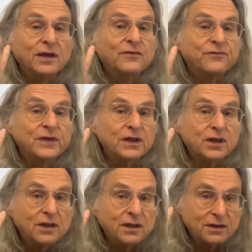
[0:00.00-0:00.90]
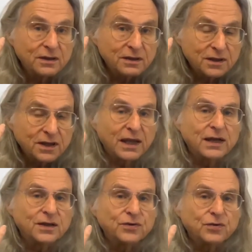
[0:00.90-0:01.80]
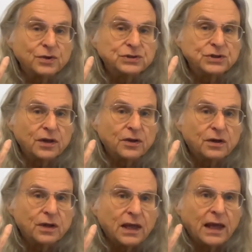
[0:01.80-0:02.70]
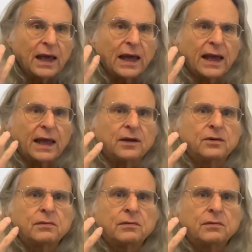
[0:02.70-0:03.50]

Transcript: feel connected to each other. And